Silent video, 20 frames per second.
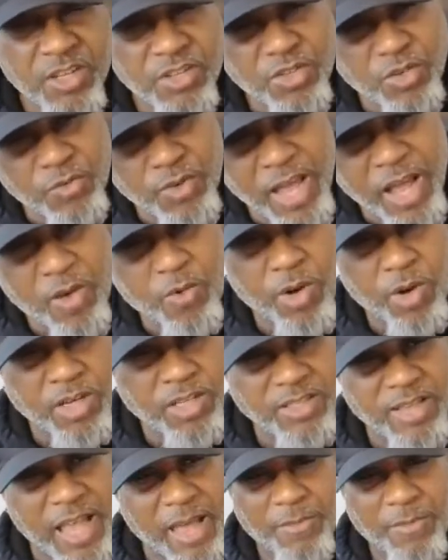So now
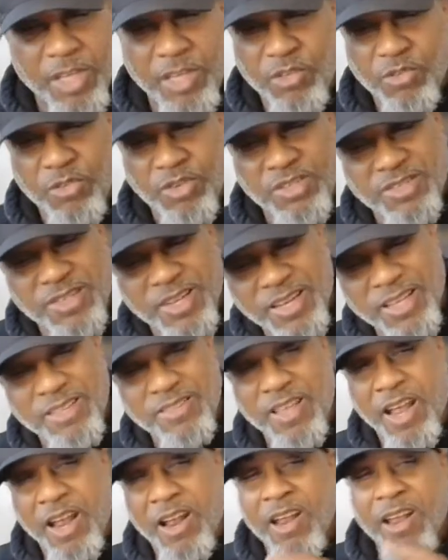what is happening? You're
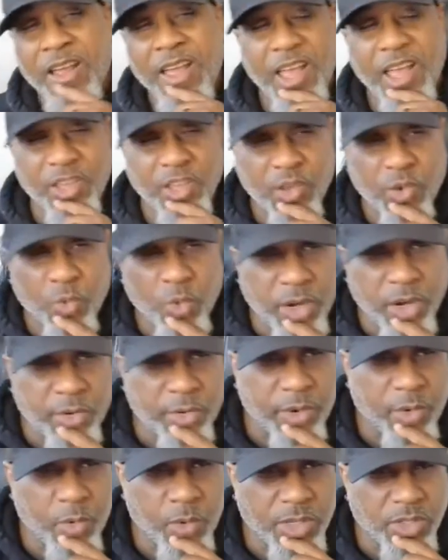sitting there and you're
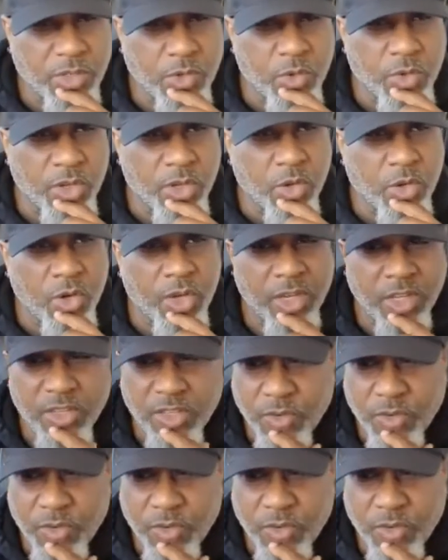wondering what's going on.